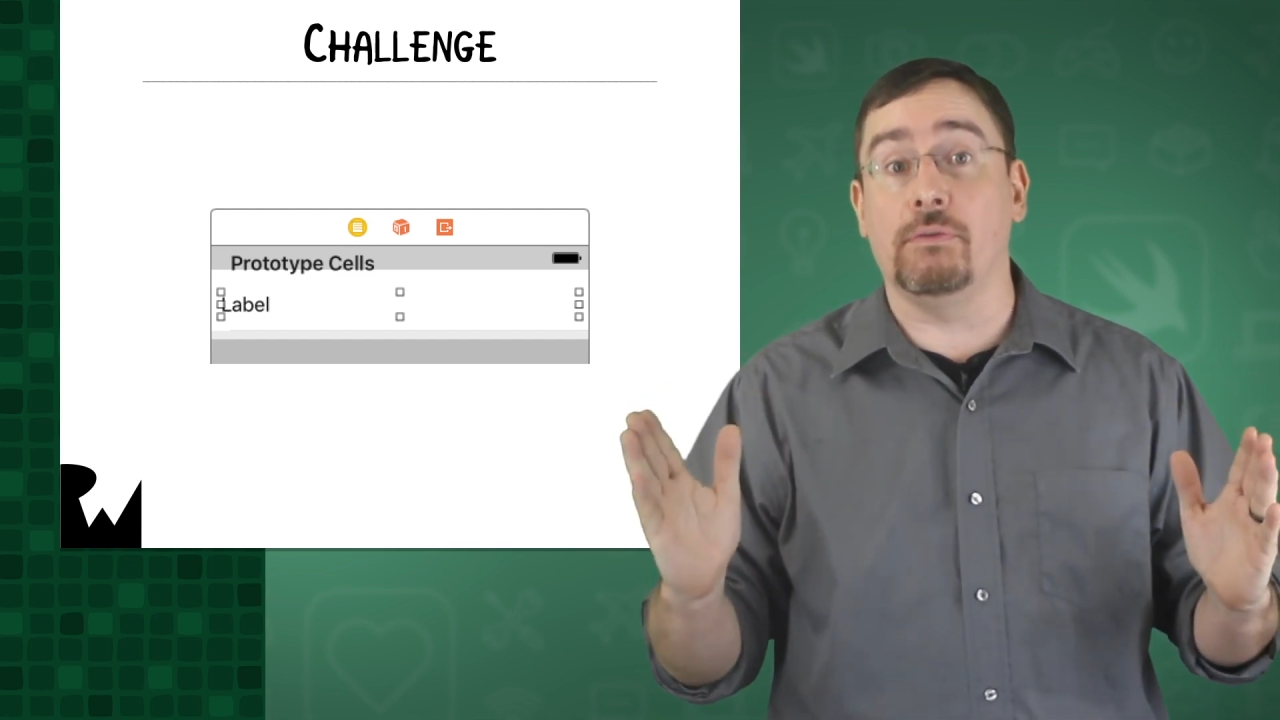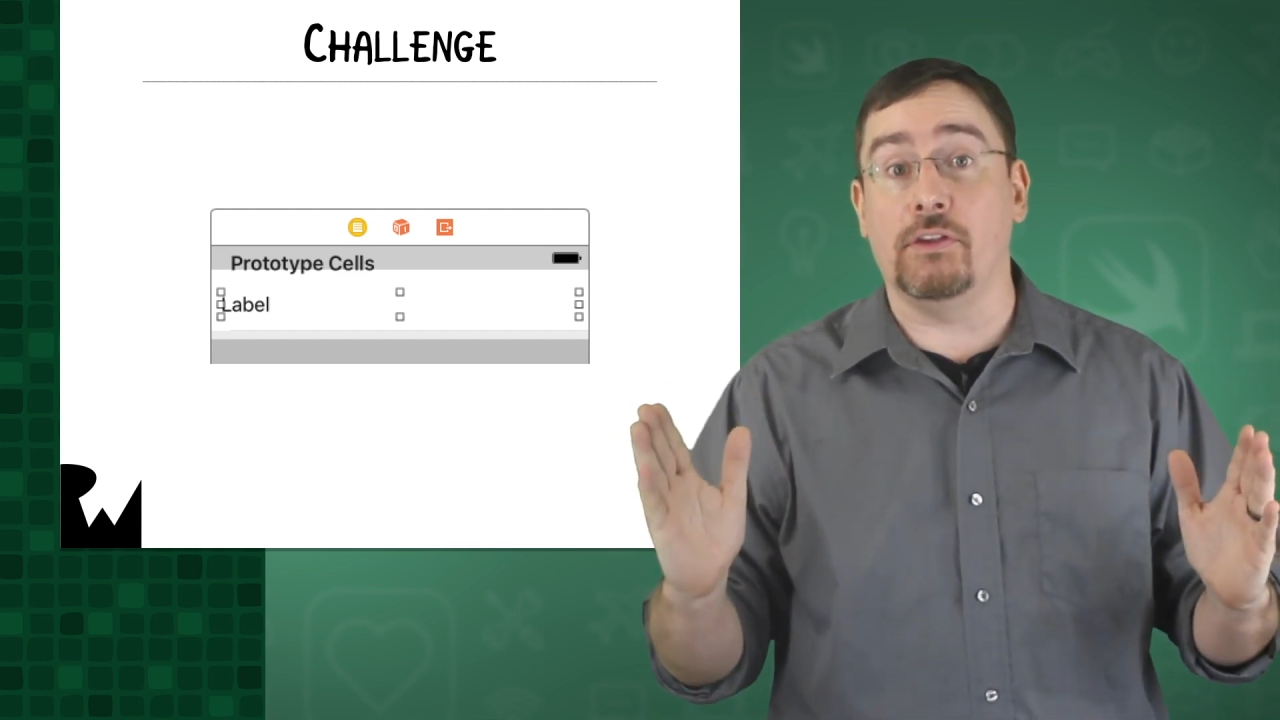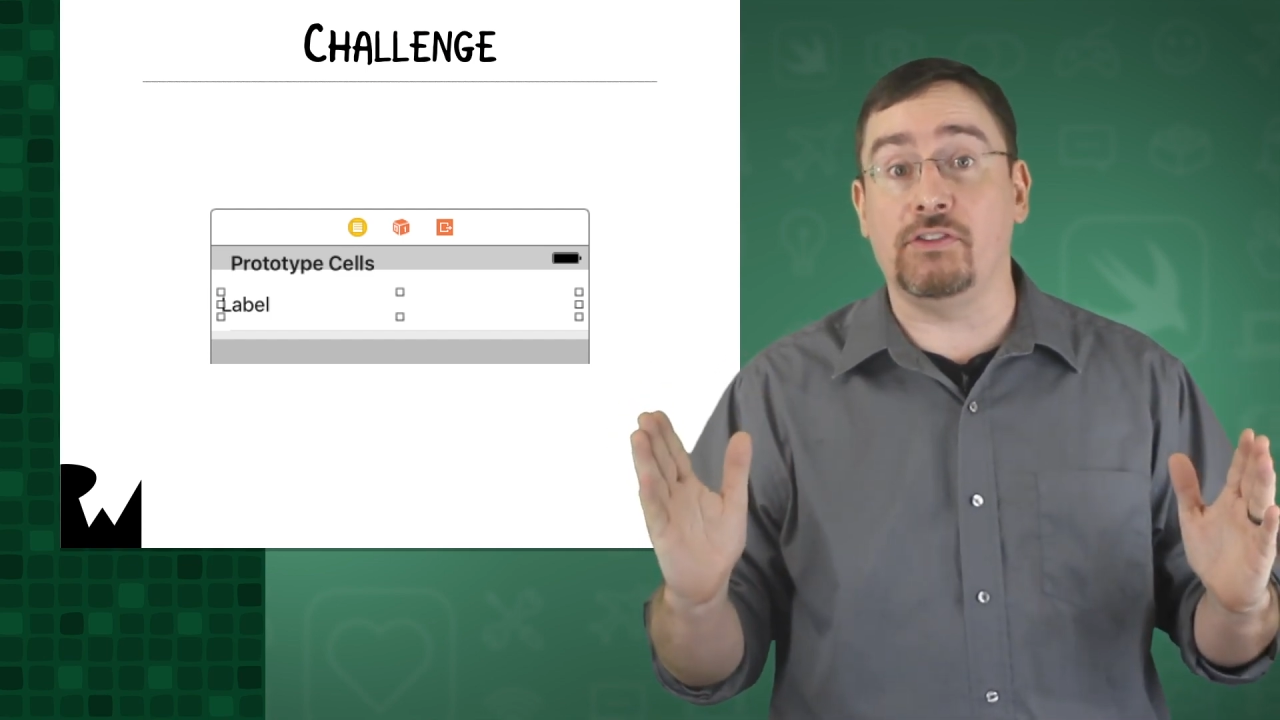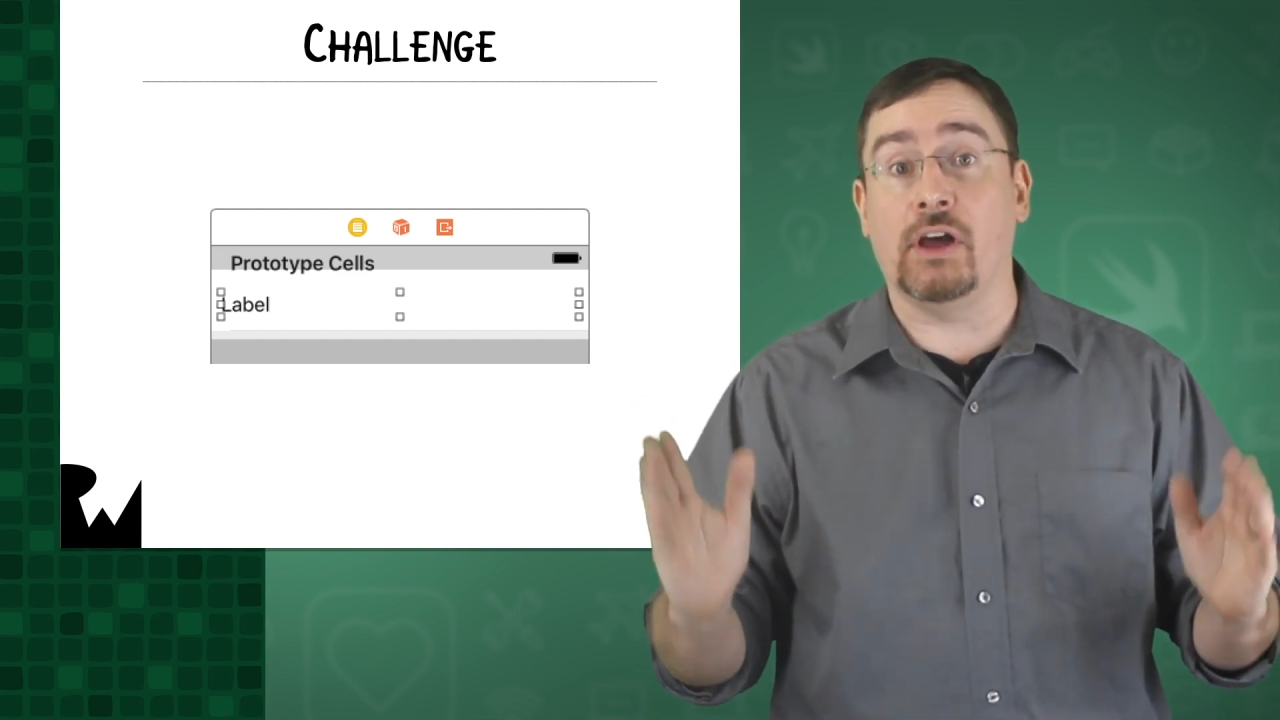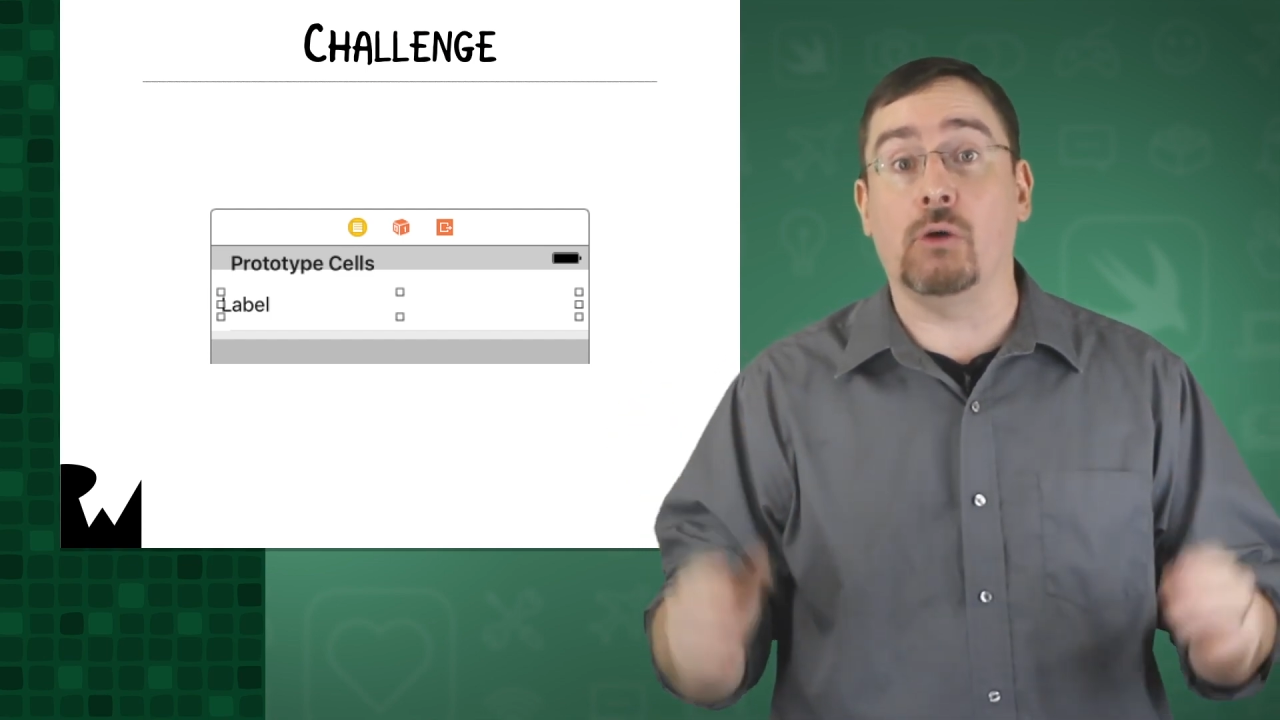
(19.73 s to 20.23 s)
of
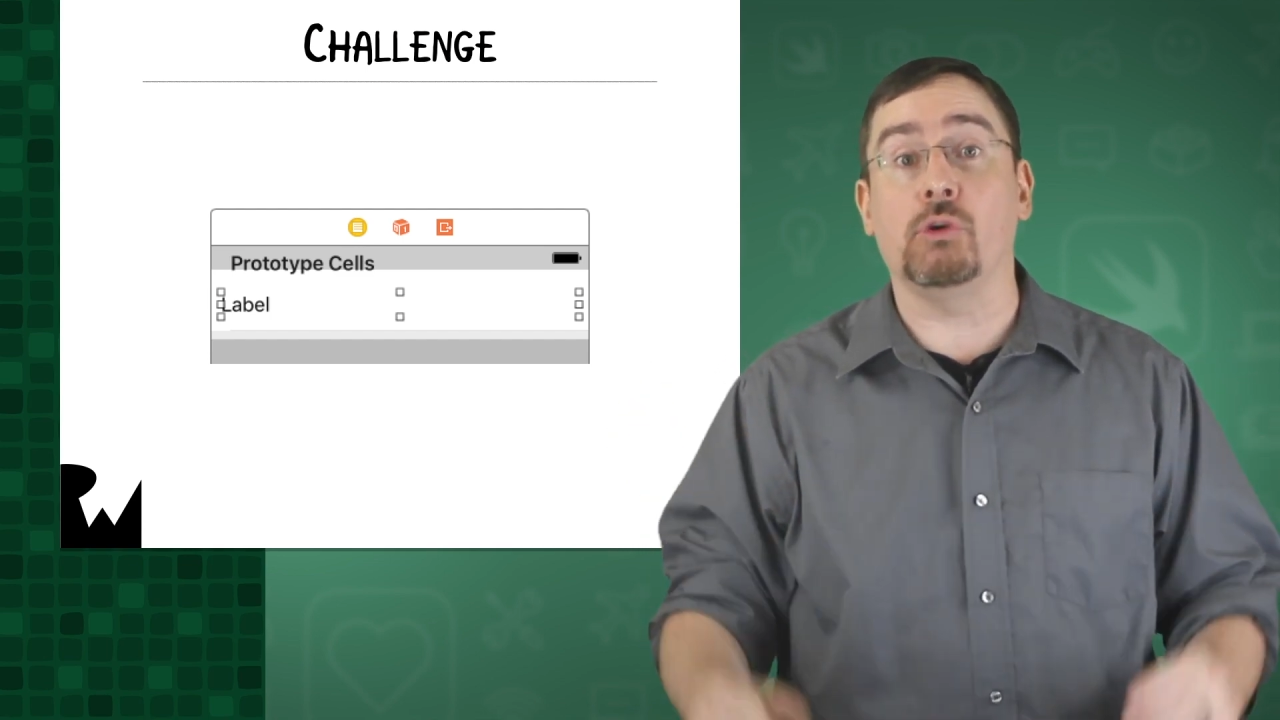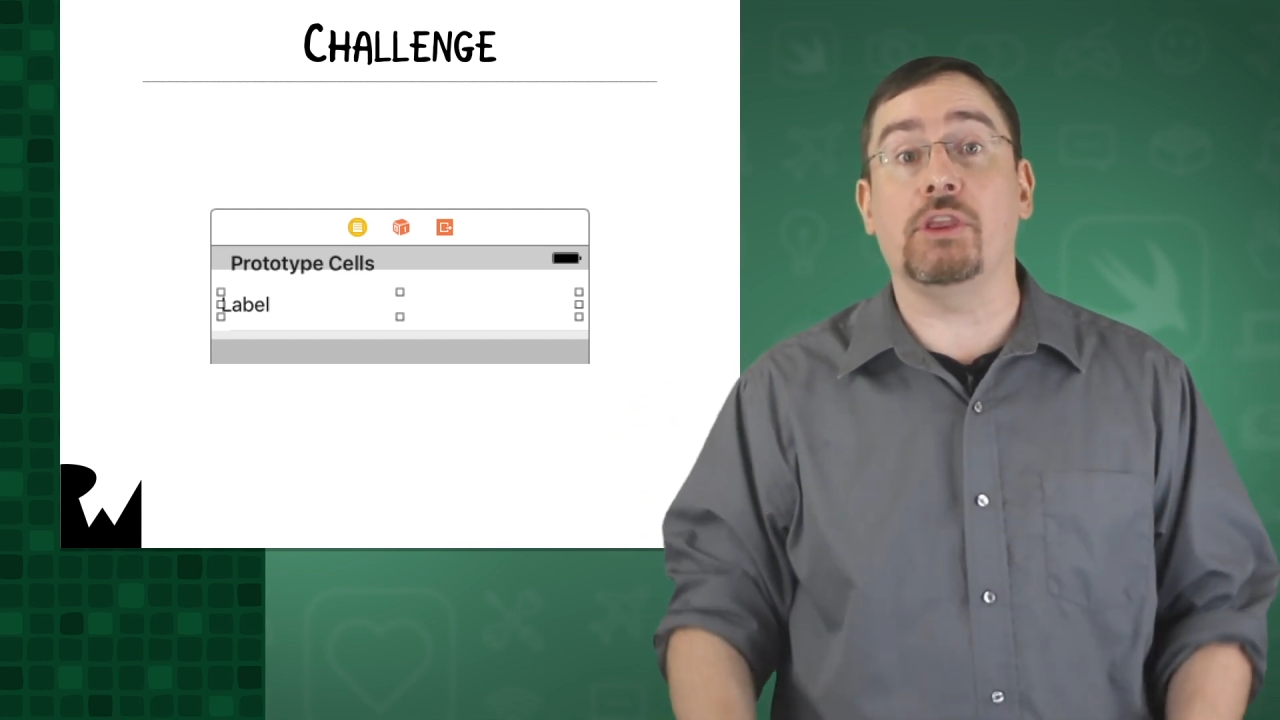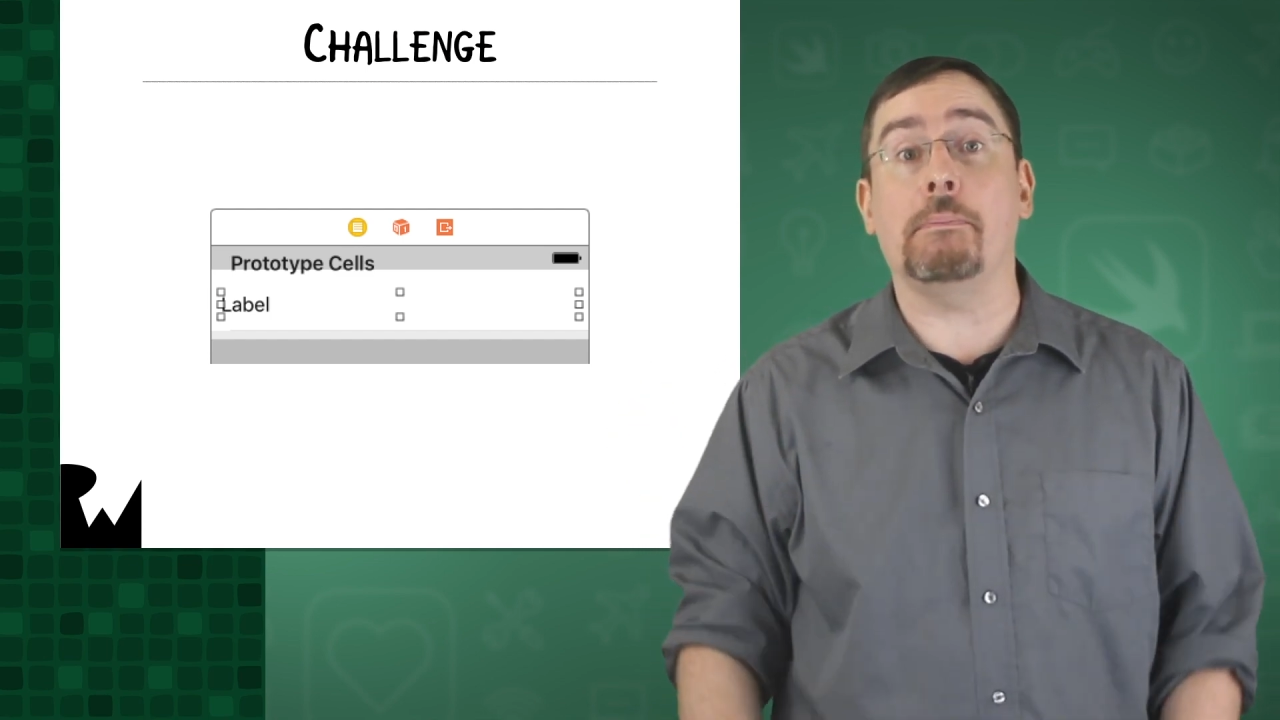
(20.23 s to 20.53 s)
the cell with